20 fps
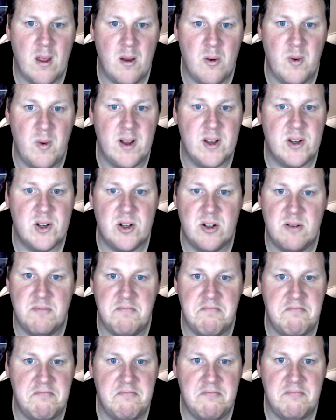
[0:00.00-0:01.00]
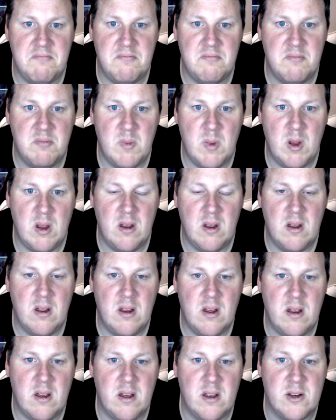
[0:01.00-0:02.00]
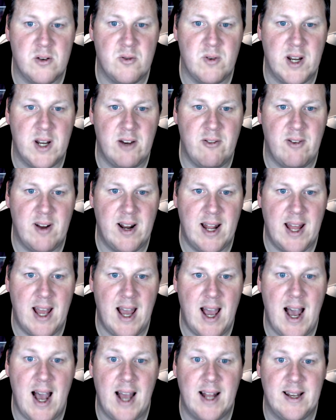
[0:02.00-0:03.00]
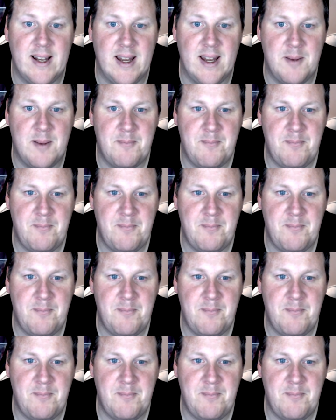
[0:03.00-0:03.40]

which is really, really handy.